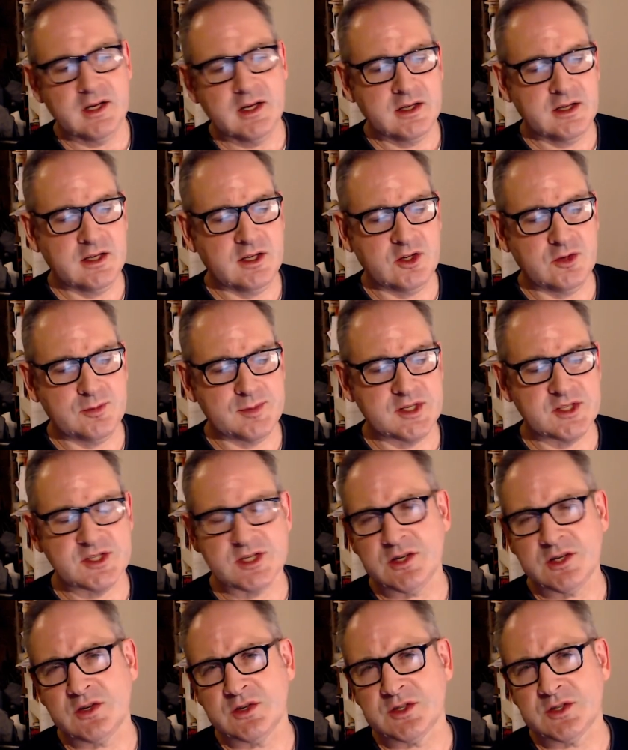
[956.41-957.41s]

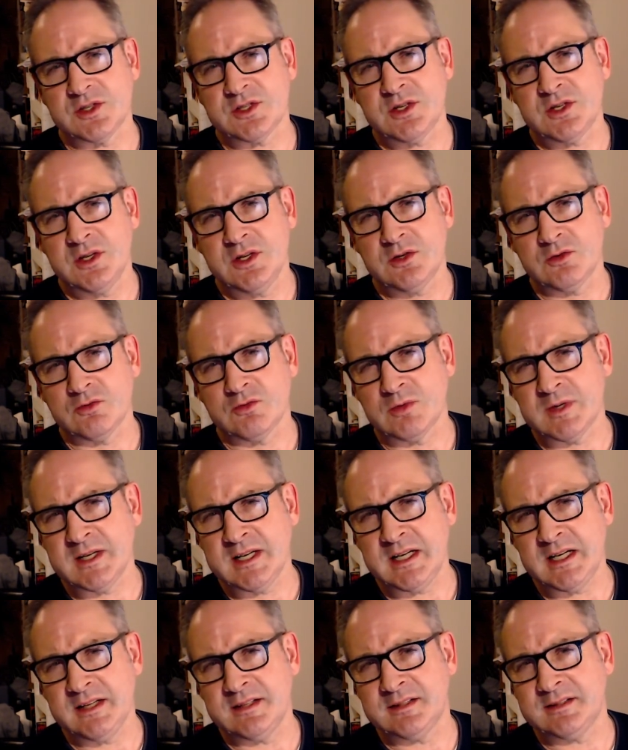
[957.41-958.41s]
humans aren't
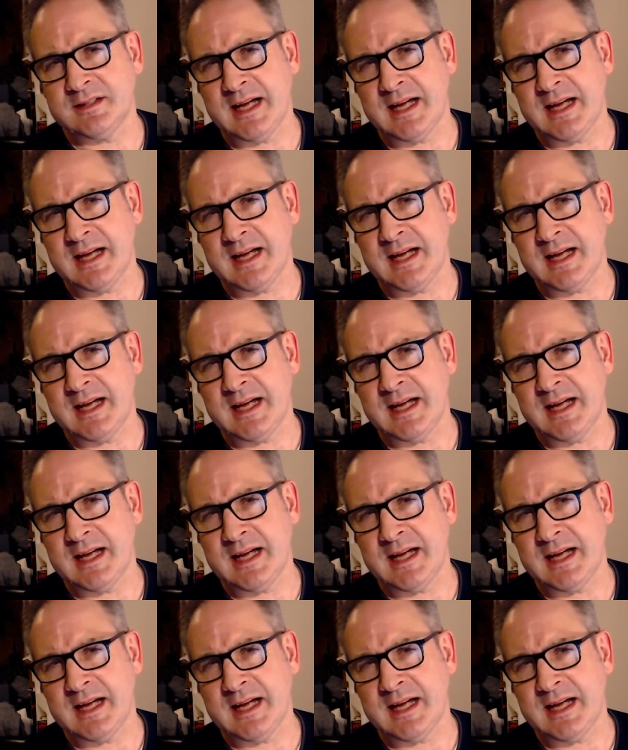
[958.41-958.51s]
really